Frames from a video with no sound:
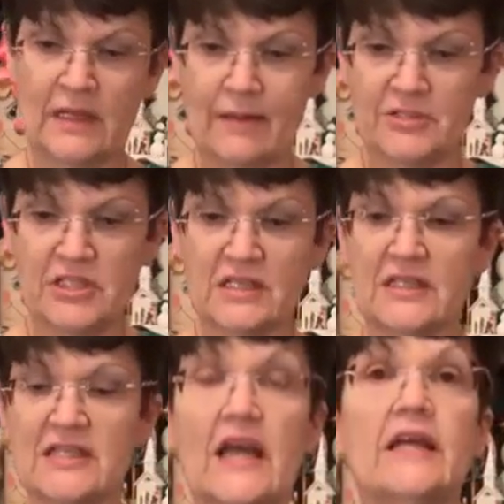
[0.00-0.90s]
And I'm just
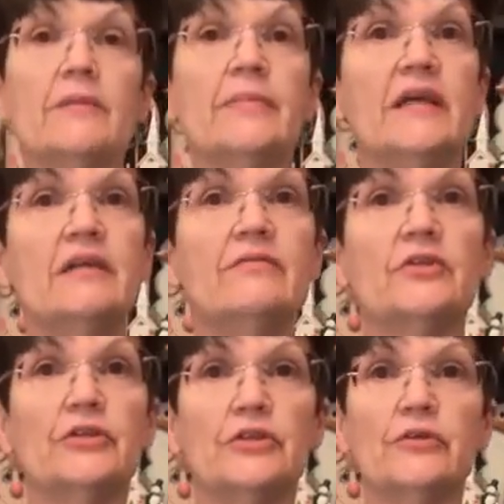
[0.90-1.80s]
going to take a bead of
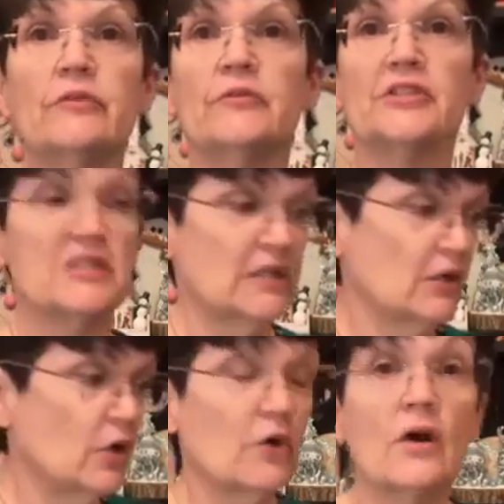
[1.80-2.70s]
glue and we're just going
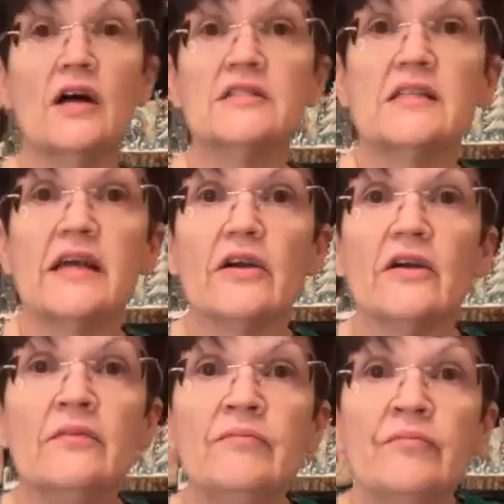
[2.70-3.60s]
to go across
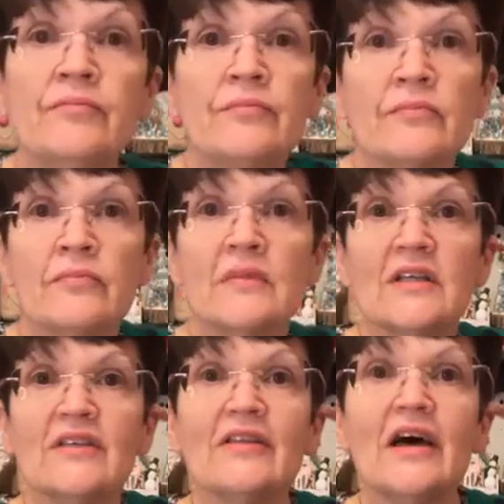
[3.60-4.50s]
there.
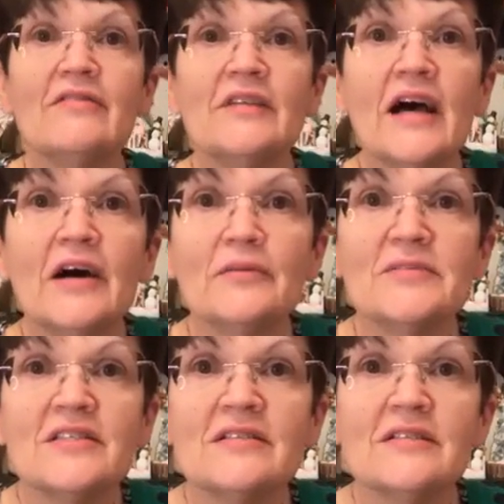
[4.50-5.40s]
You love
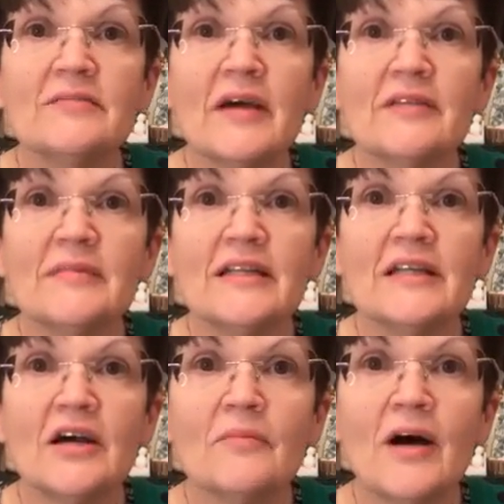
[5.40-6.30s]
gnomes? You made
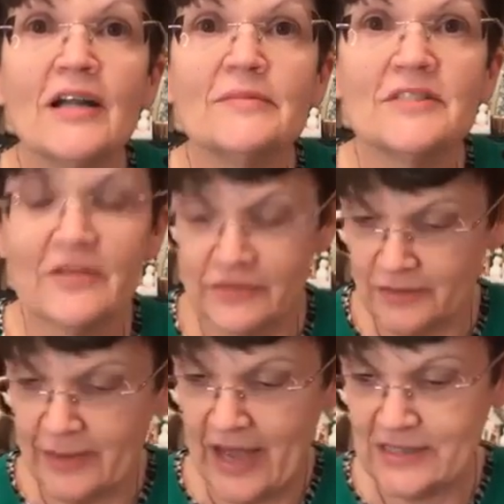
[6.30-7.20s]
many gnome items over
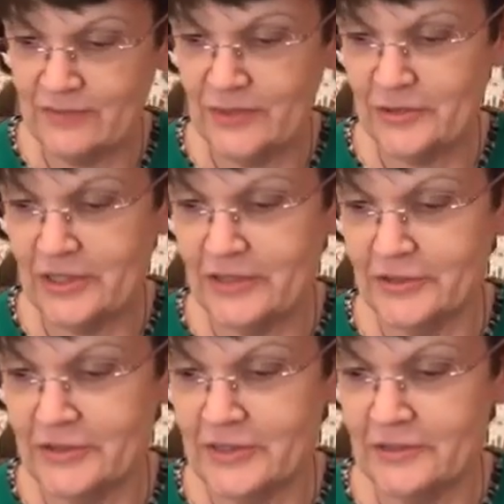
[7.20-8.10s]
the past few
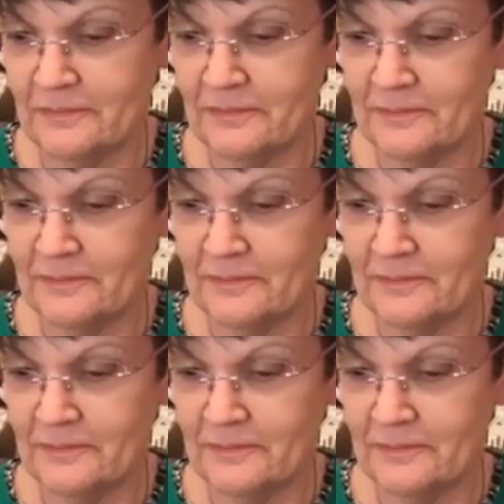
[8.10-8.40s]
years.